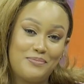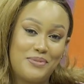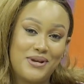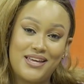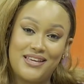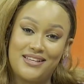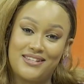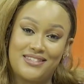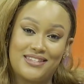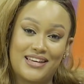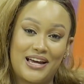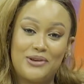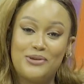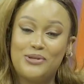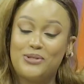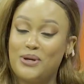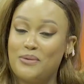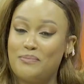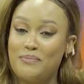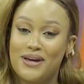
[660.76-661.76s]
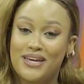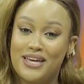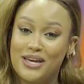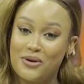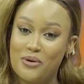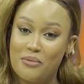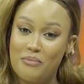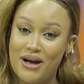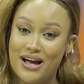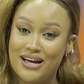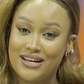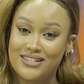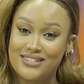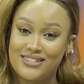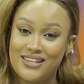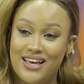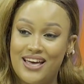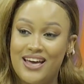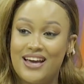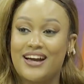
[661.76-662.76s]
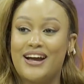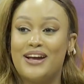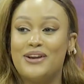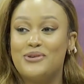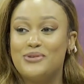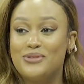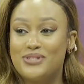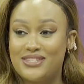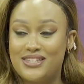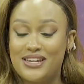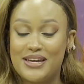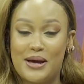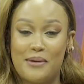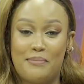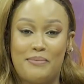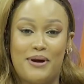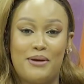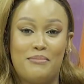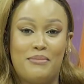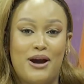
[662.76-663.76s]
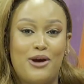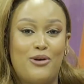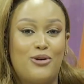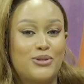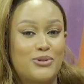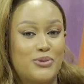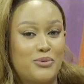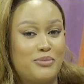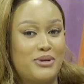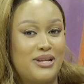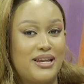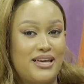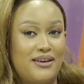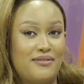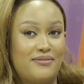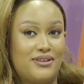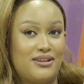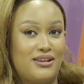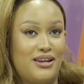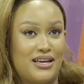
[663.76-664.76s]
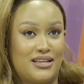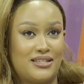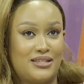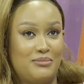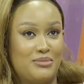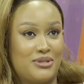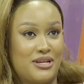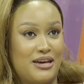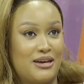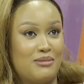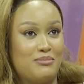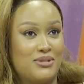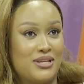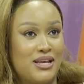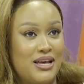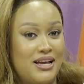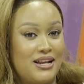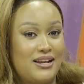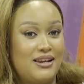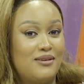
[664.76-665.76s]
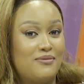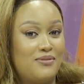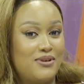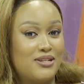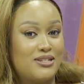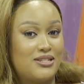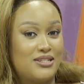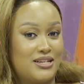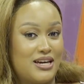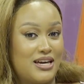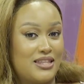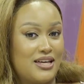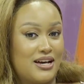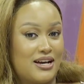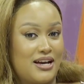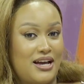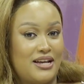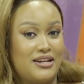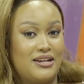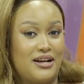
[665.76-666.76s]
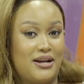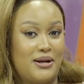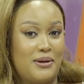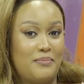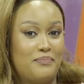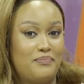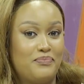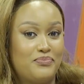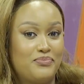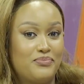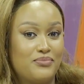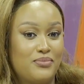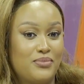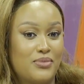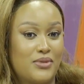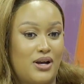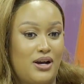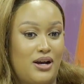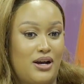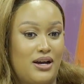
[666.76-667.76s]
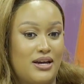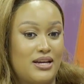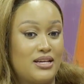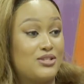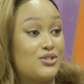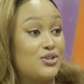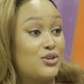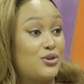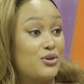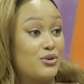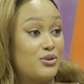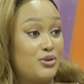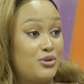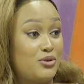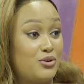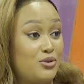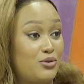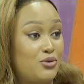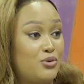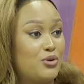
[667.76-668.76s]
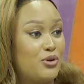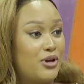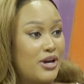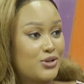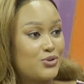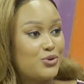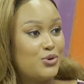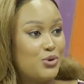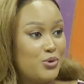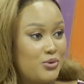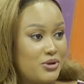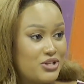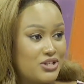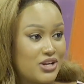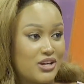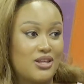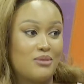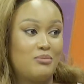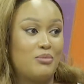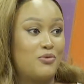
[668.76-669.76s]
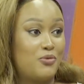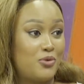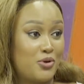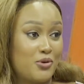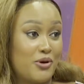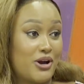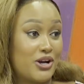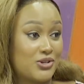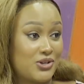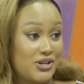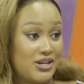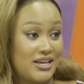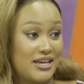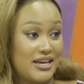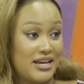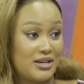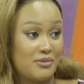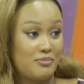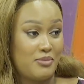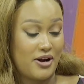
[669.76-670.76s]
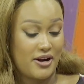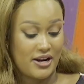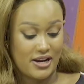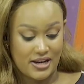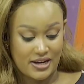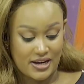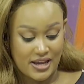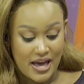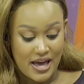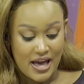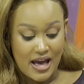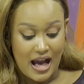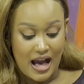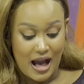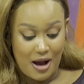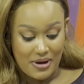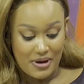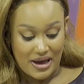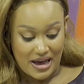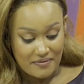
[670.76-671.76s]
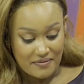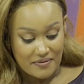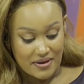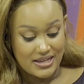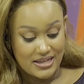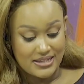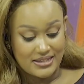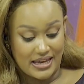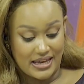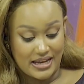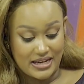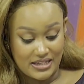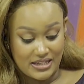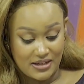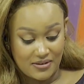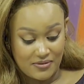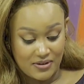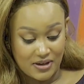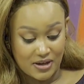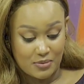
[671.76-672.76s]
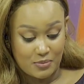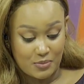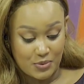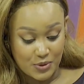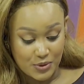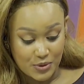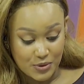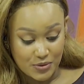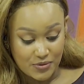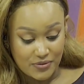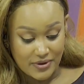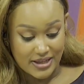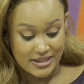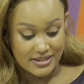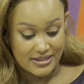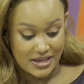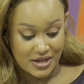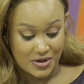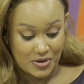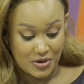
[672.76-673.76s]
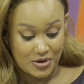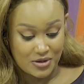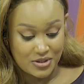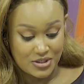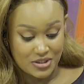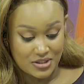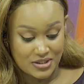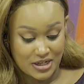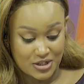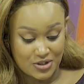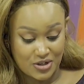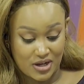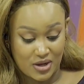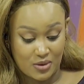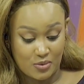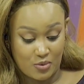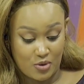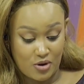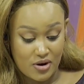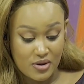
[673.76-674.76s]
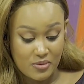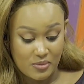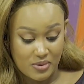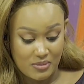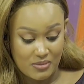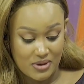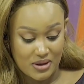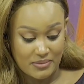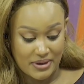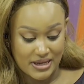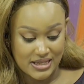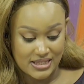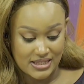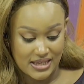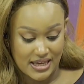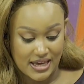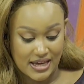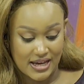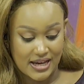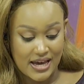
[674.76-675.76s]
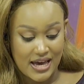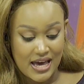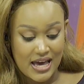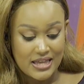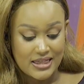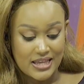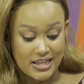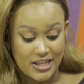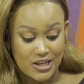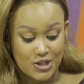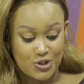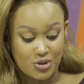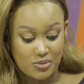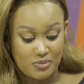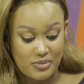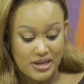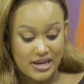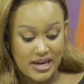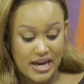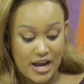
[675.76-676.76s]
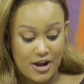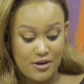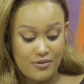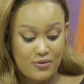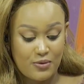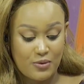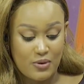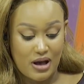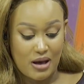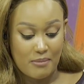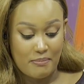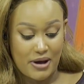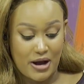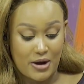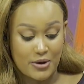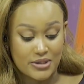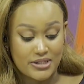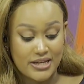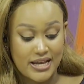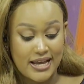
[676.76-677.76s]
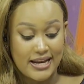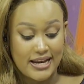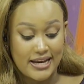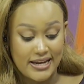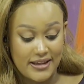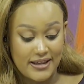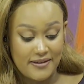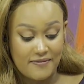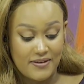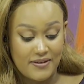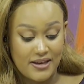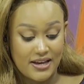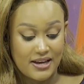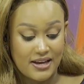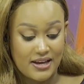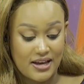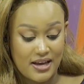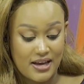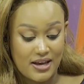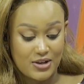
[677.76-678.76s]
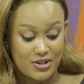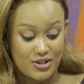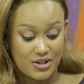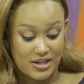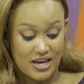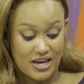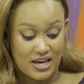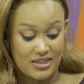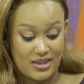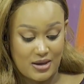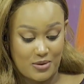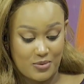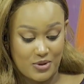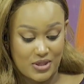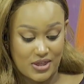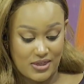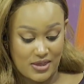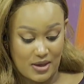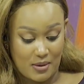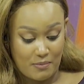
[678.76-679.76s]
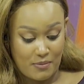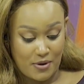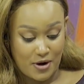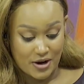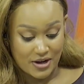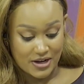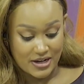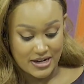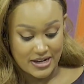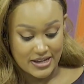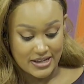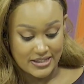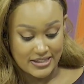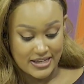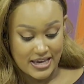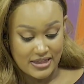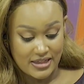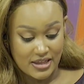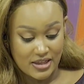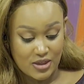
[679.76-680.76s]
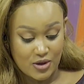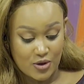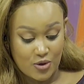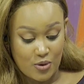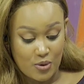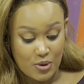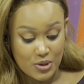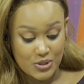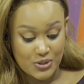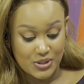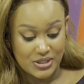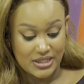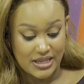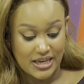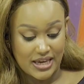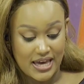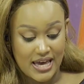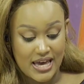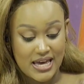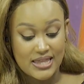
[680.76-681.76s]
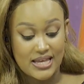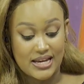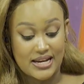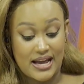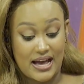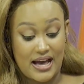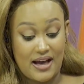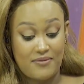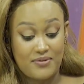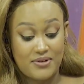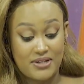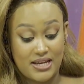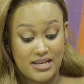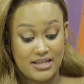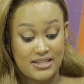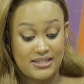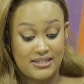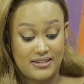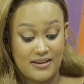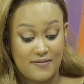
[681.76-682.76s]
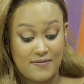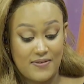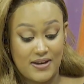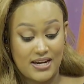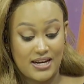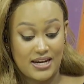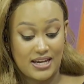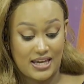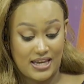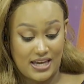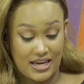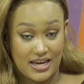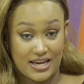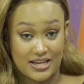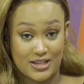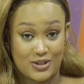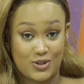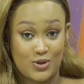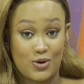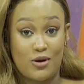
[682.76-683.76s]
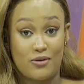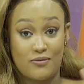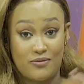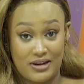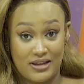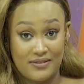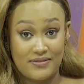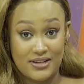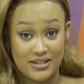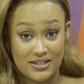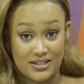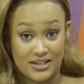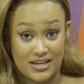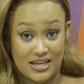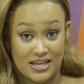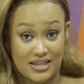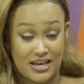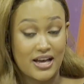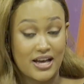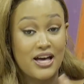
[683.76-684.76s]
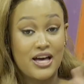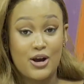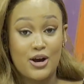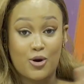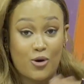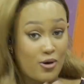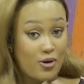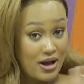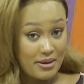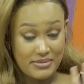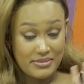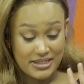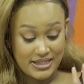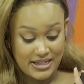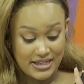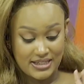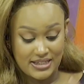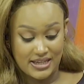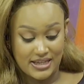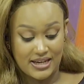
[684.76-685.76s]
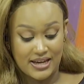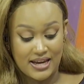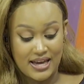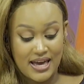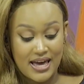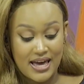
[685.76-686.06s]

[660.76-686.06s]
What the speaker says: Please, can you stop packing your bags? Can you stay apart? But I also believe like sometimes living together kind of is good. You get to know each other before you actually get married. However, scientific proof and psychologists actually warn women by saying that they should be careful about living together with their partners. And then we go on to say that after 7 years of living together, cohabitating,